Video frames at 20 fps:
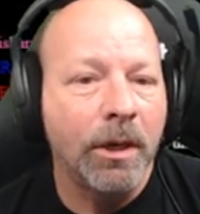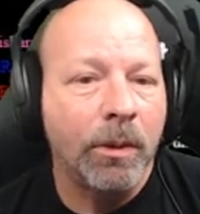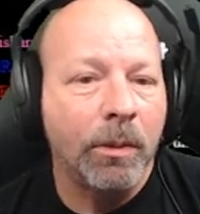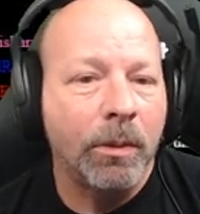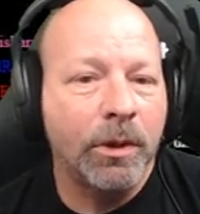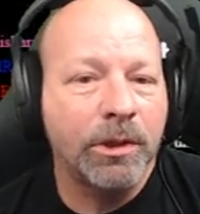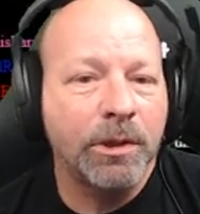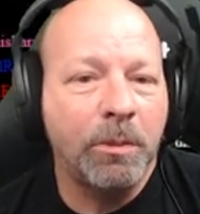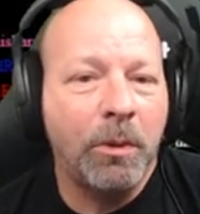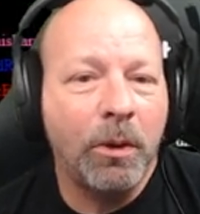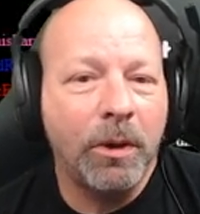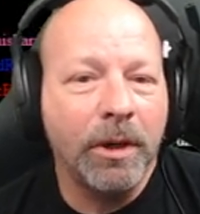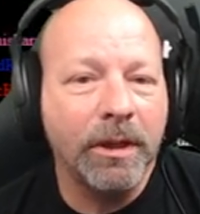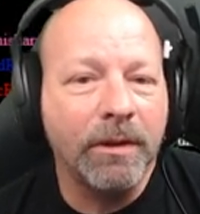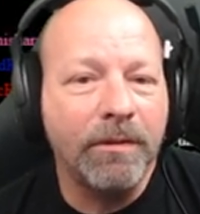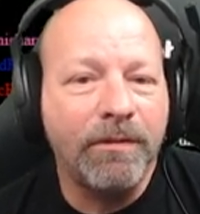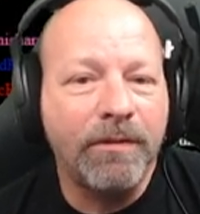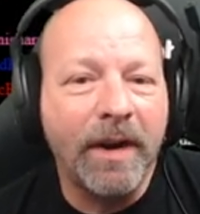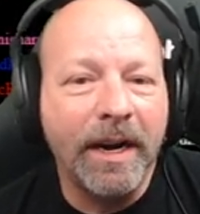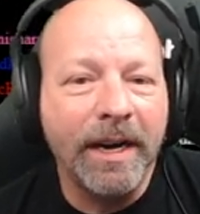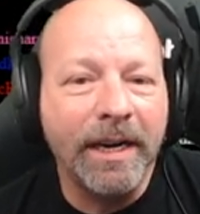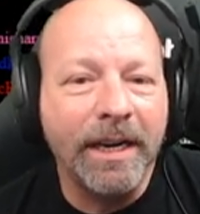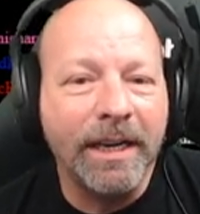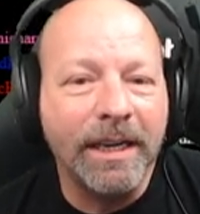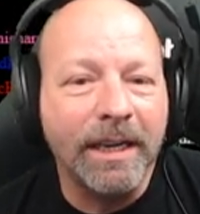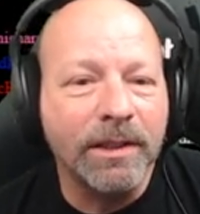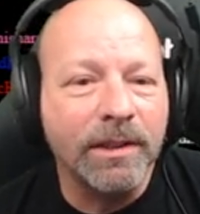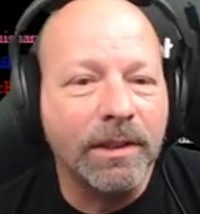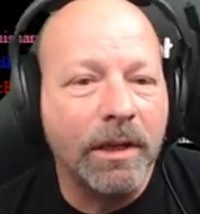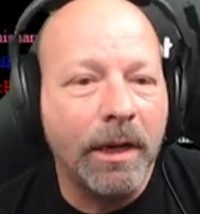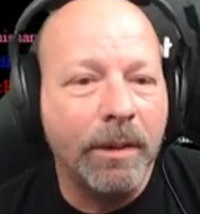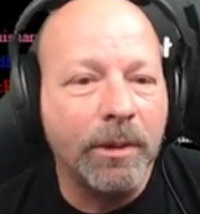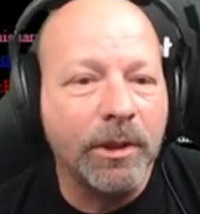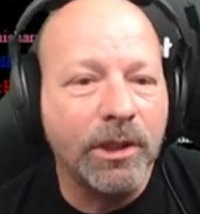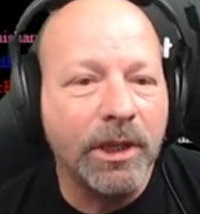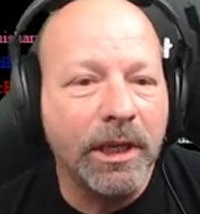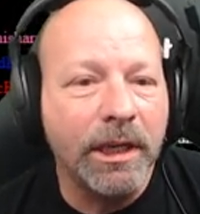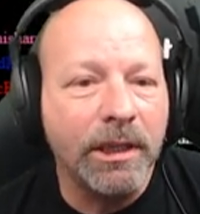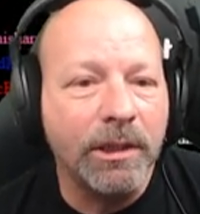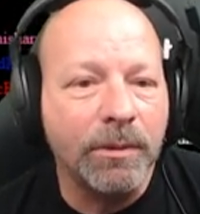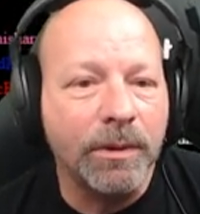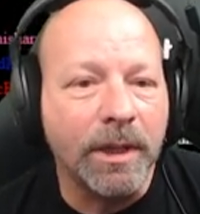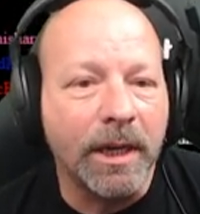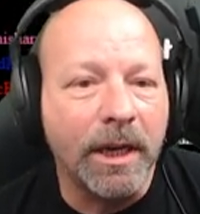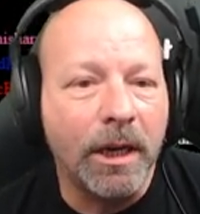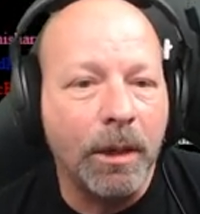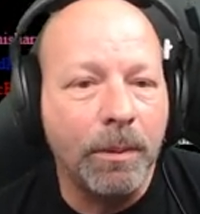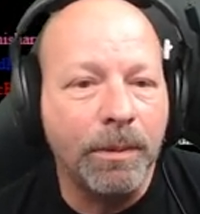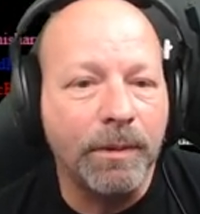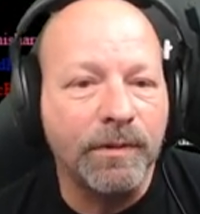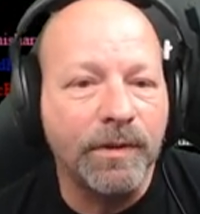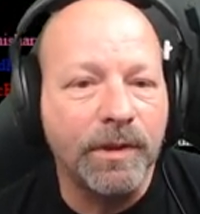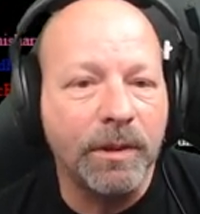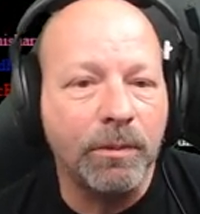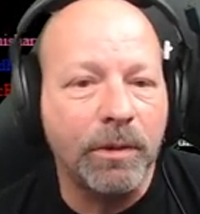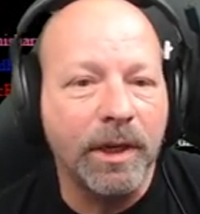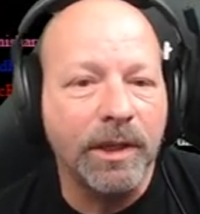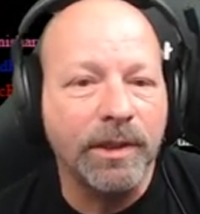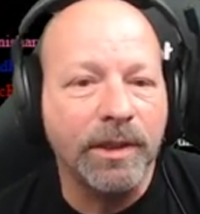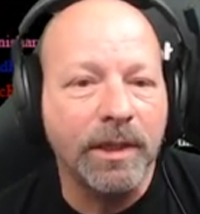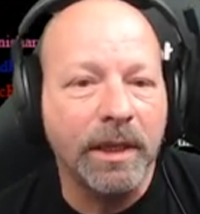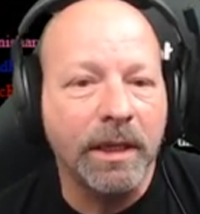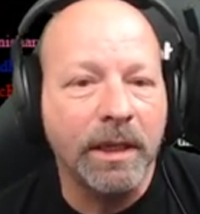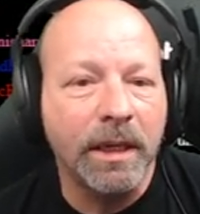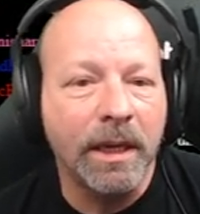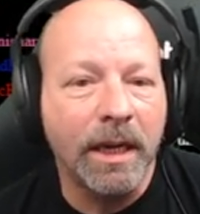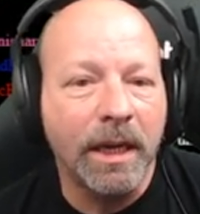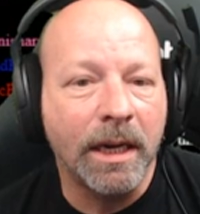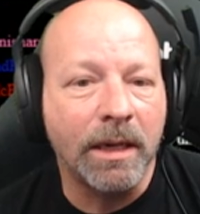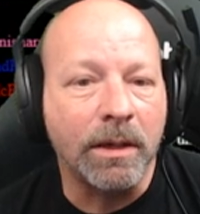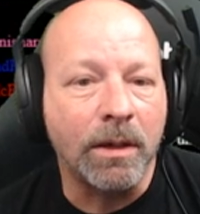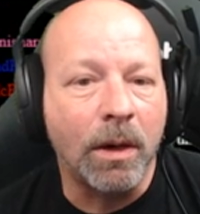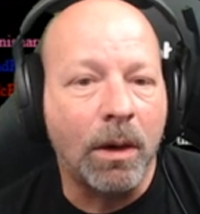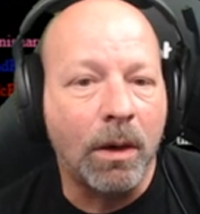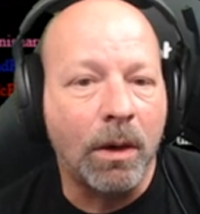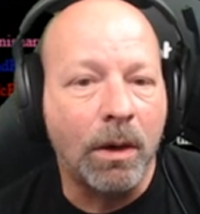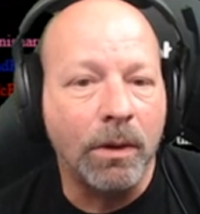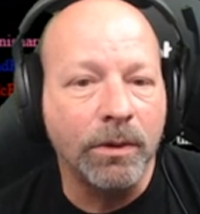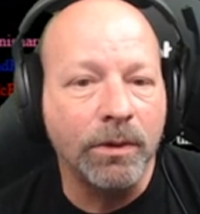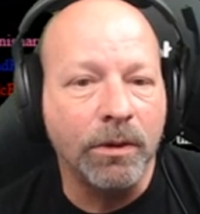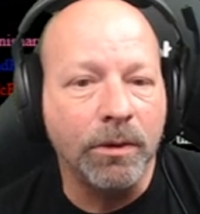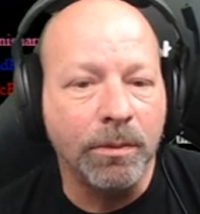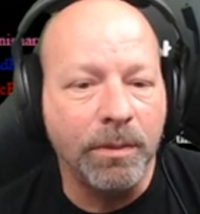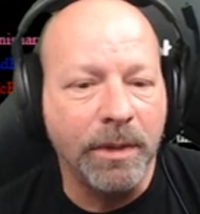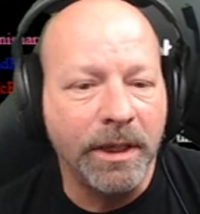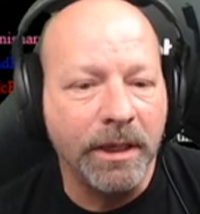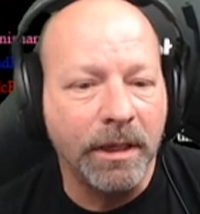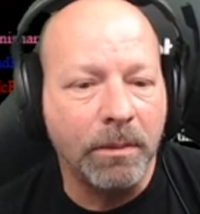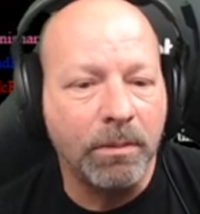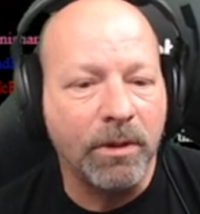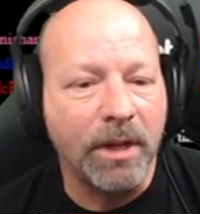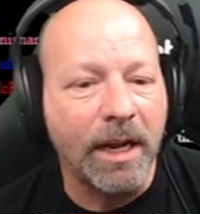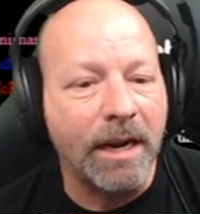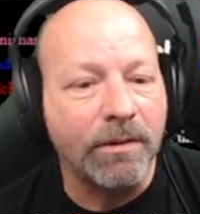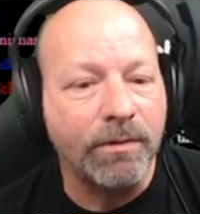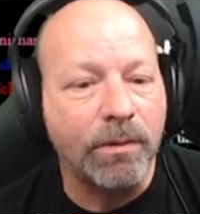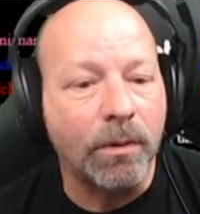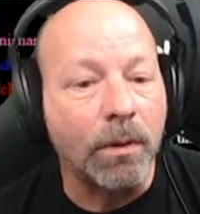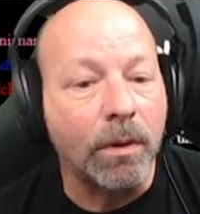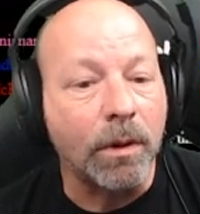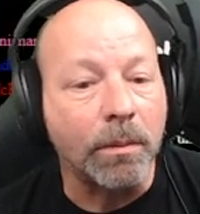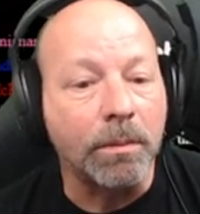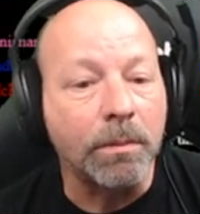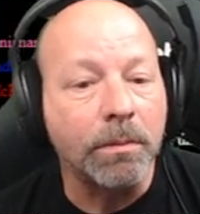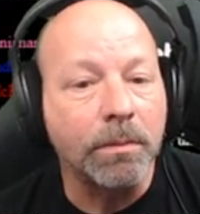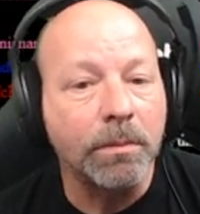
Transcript: We're supporting the fight against climate change with the help of sim racing and an all new media platform.